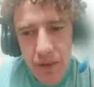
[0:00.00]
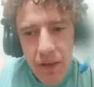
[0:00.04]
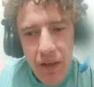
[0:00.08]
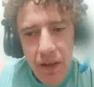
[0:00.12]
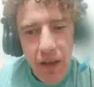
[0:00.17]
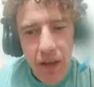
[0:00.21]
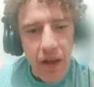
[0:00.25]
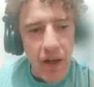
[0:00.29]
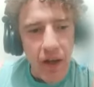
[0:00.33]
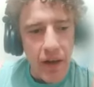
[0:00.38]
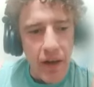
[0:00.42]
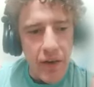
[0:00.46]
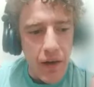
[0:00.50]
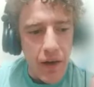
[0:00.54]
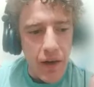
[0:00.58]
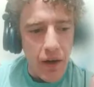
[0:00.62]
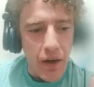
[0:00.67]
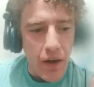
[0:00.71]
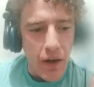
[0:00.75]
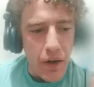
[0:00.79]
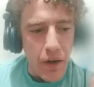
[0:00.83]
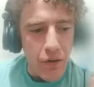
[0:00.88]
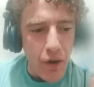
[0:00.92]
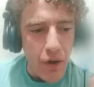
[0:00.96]
And uh,
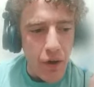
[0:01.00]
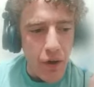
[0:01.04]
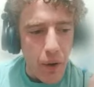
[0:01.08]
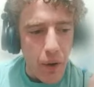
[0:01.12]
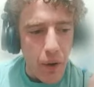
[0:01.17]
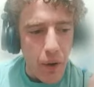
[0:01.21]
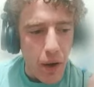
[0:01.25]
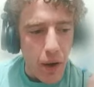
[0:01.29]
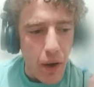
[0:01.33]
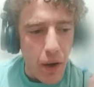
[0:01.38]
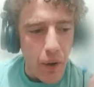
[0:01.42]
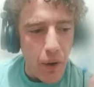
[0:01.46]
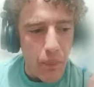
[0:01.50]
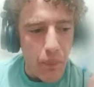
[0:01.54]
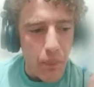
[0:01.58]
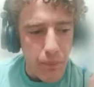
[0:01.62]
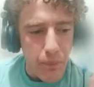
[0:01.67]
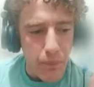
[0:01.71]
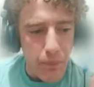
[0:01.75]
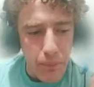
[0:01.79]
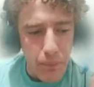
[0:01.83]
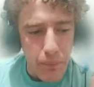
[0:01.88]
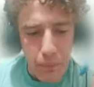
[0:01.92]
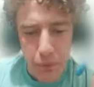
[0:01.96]
so uh,
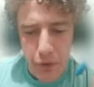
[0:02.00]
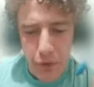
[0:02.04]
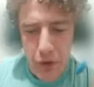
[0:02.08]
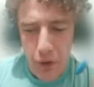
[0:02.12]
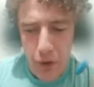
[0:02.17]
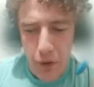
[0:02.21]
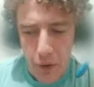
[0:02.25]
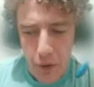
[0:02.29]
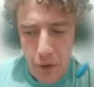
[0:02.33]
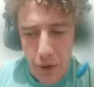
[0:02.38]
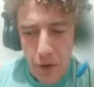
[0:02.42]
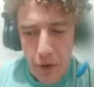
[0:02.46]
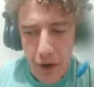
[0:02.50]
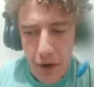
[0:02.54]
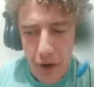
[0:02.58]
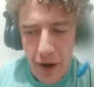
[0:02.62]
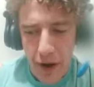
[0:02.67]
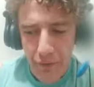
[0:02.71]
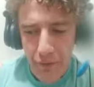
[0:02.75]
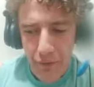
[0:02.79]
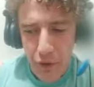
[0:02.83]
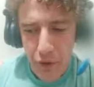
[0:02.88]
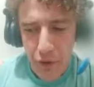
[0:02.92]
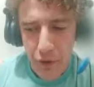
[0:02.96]
you know, after the